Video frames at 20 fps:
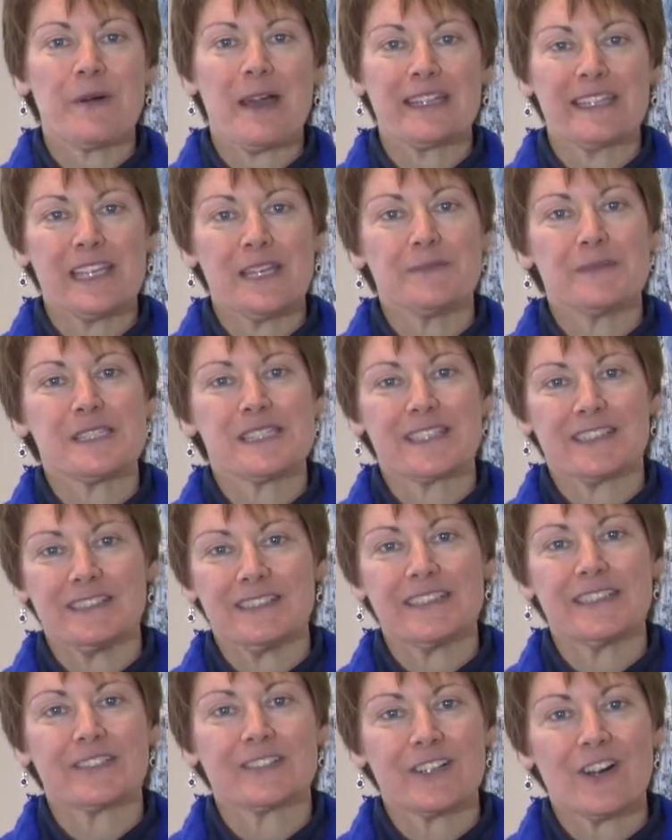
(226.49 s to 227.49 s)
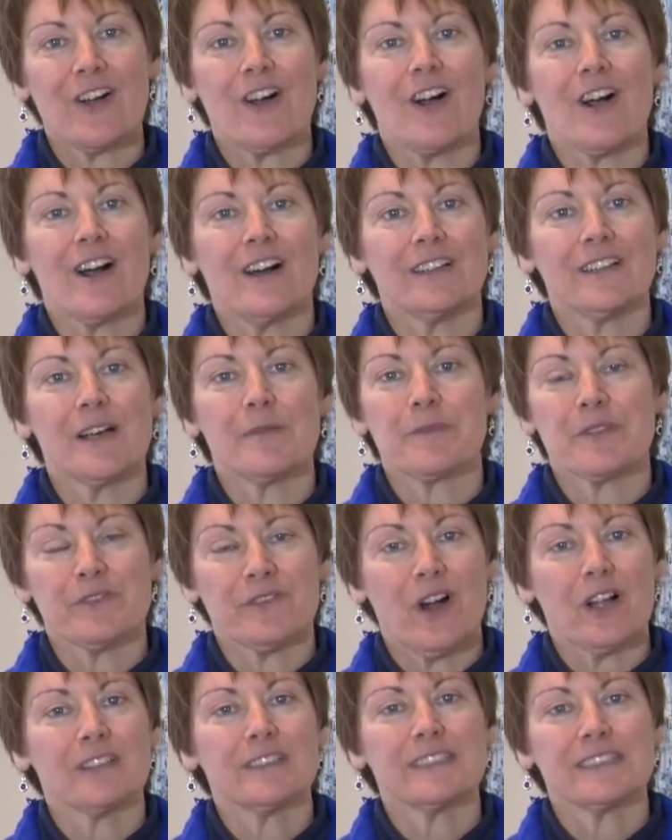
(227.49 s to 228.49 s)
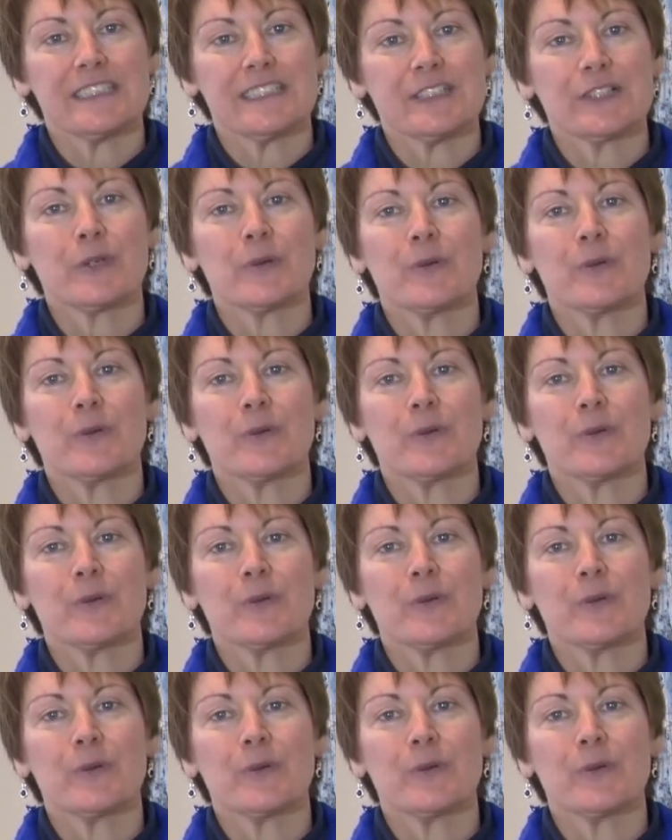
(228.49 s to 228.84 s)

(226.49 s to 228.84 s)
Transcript: my name is Claire Hall. I'm the volunteer